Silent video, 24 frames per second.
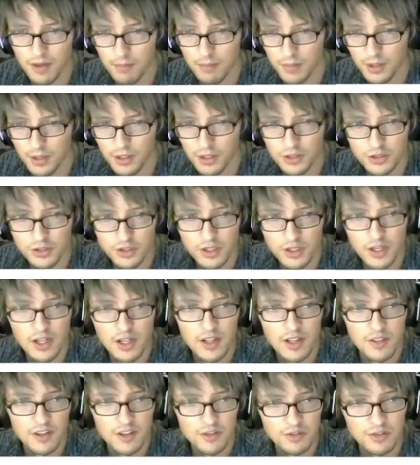merch,
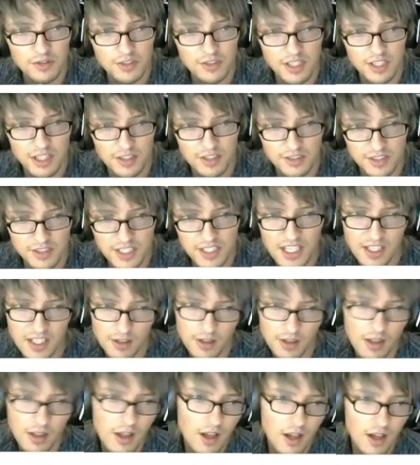this looks like a steal.
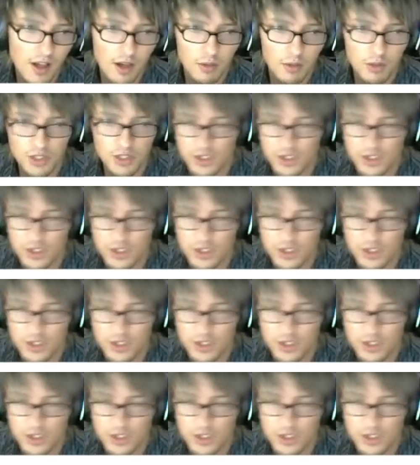Once